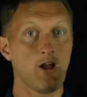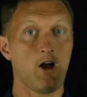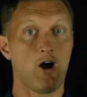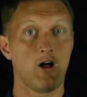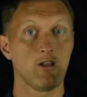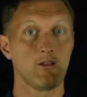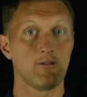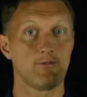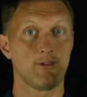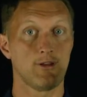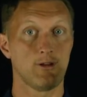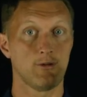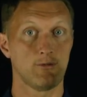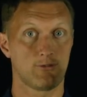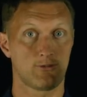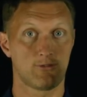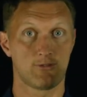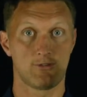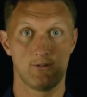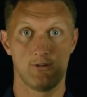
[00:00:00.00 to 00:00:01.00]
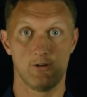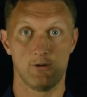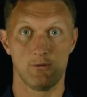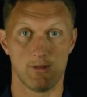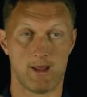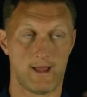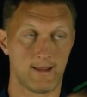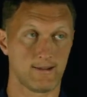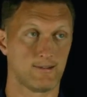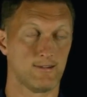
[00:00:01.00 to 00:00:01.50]
all of those new
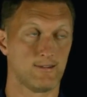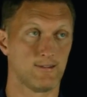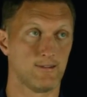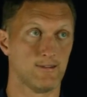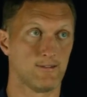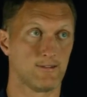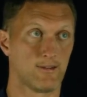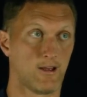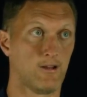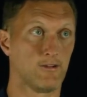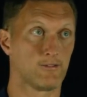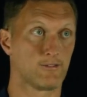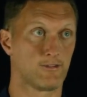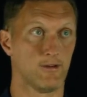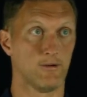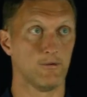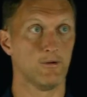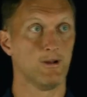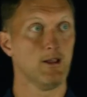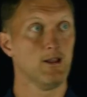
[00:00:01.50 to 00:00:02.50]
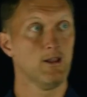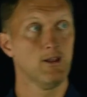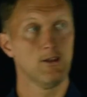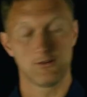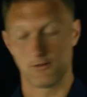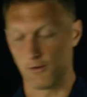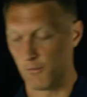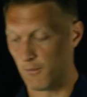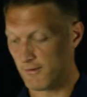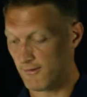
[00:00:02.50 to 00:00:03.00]
licenses also.
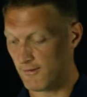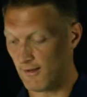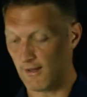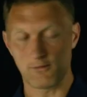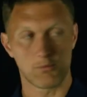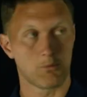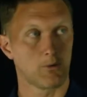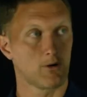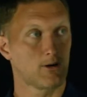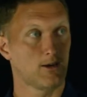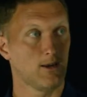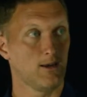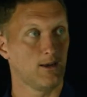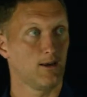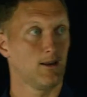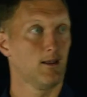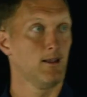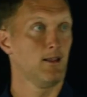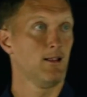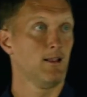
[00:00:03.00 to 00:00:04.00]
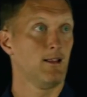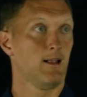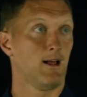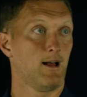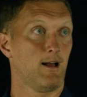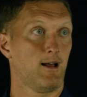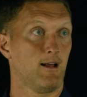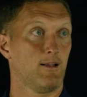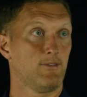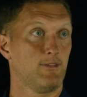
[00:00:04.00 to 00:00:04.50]
So once that's working,
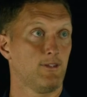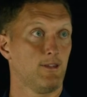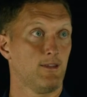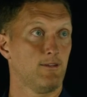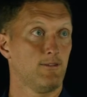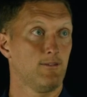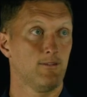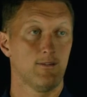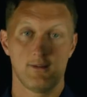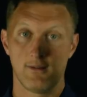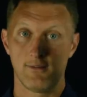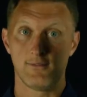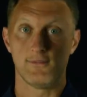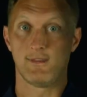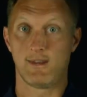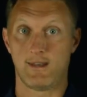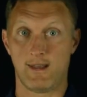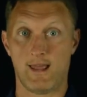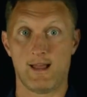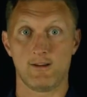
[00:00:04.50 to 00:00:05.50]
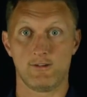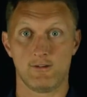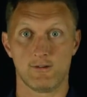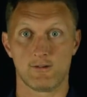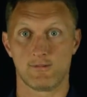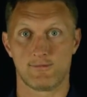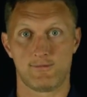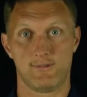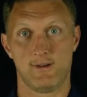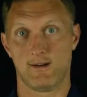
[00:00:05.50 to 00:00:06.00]
uh, then then now
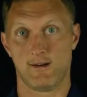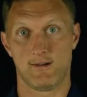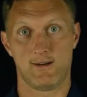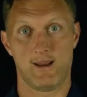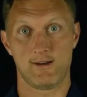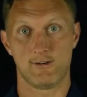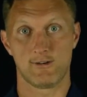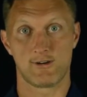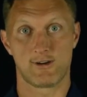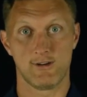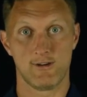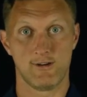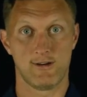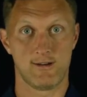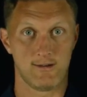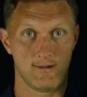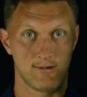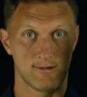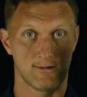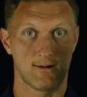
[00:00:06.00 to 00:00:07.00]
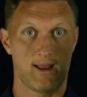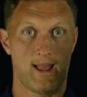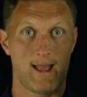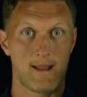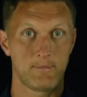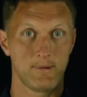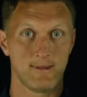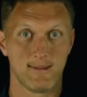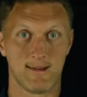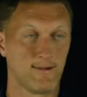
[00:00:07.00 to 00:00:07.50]
you're you know now you're good and you're
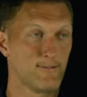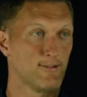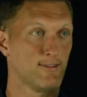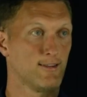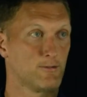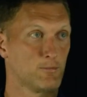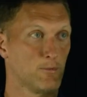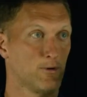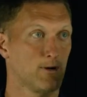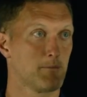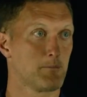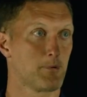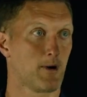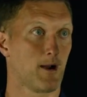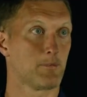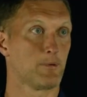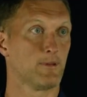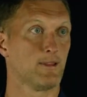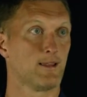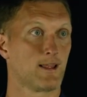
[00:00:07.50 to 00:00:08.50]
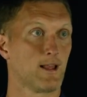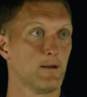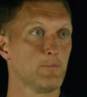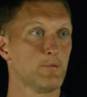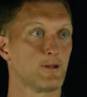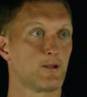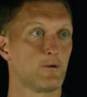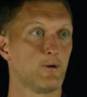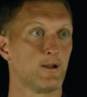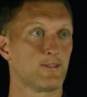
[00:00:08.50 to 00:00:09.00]
happy that everything's working properly. A
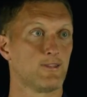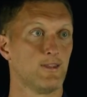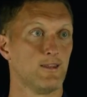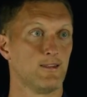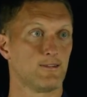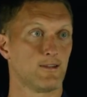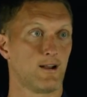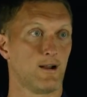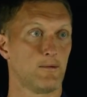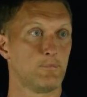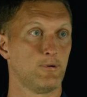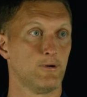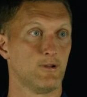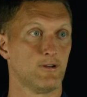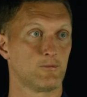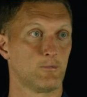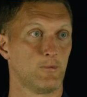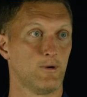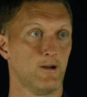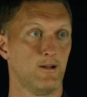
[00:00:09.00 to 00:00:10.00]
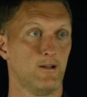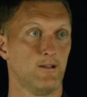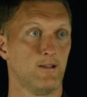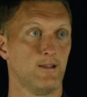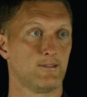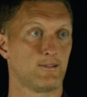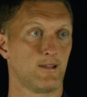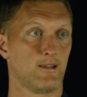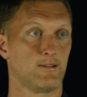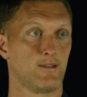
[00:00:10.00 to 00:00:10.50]
couple of quick things that I'll put as well
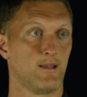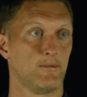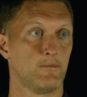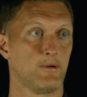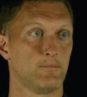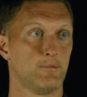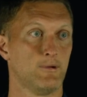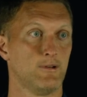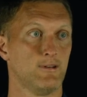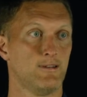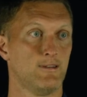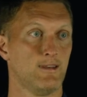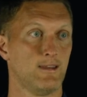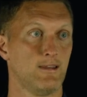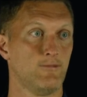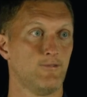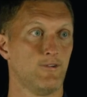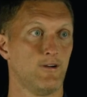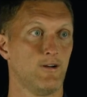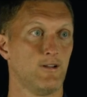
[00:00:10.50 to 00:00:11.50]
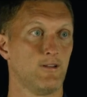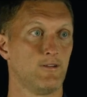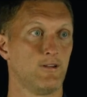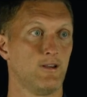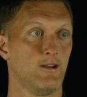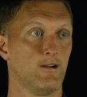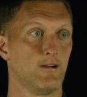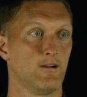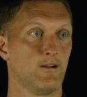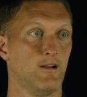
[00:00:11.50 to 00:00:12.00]
is i am going to put default
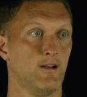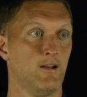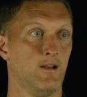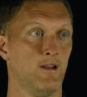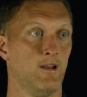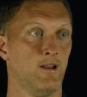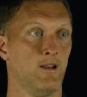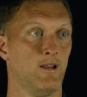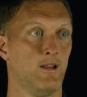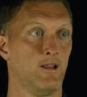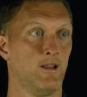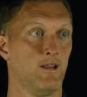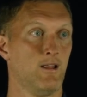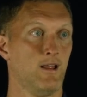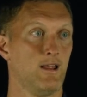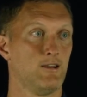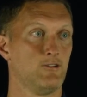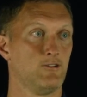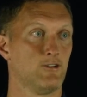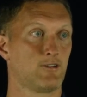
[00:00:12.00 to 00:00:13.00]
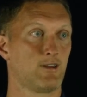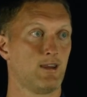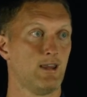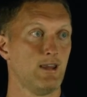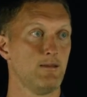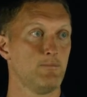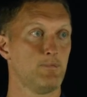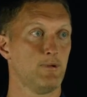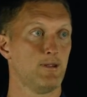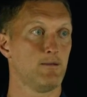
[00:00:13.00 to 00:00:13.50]
here, and just
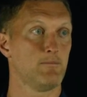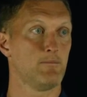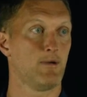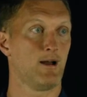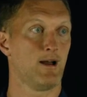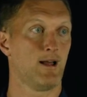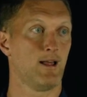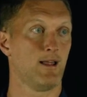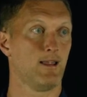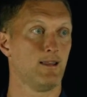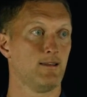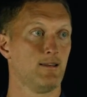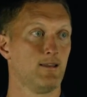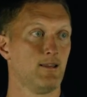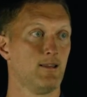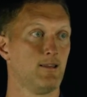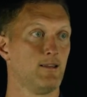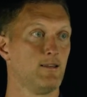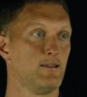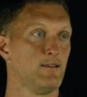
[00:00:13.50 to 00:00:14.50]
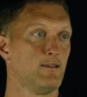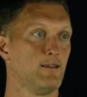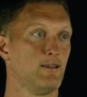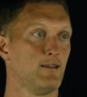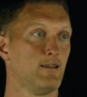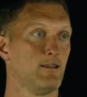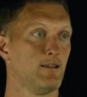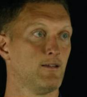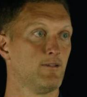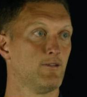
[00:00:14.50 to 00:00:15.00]
keep in mind
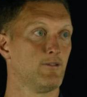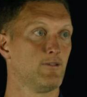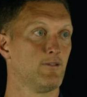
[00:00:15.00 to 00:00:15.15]
de,